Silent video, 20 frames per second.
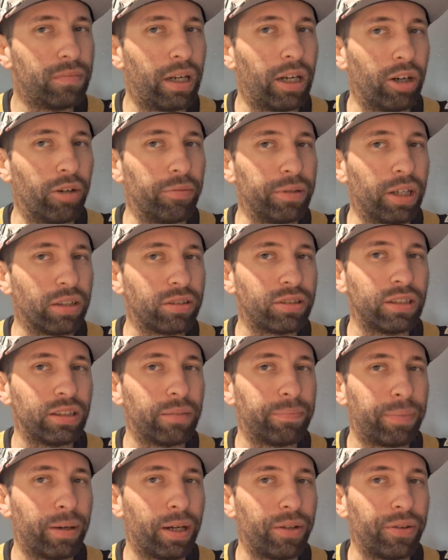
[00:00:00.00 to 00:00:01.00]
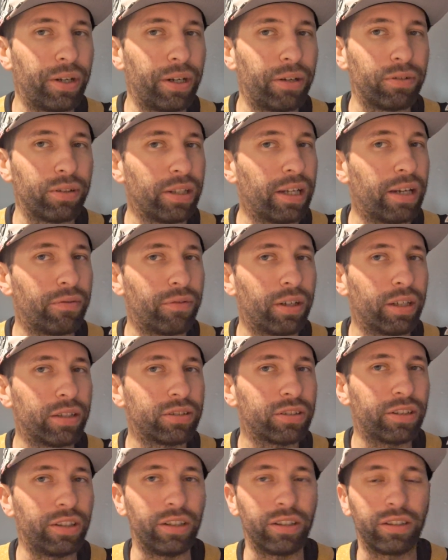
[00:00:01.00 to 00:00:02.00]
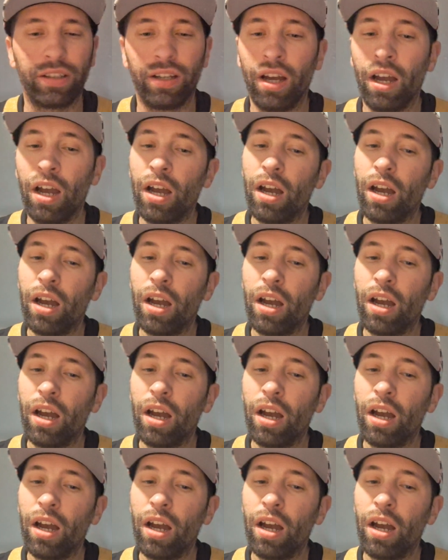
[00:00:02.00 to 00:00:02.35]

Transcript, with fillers: I hope you all see the pun there, but let Russ cook.